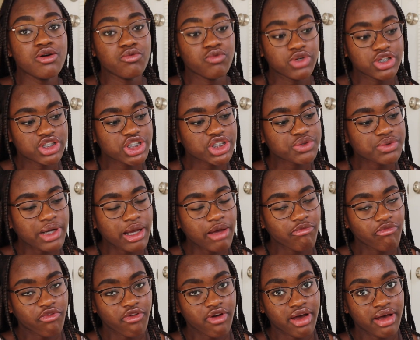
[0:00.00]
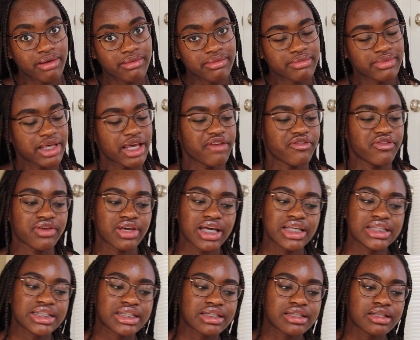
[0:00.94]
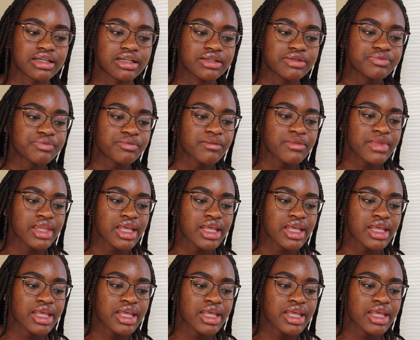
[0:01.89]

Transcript: which is where I'm from, if you guys didn't know,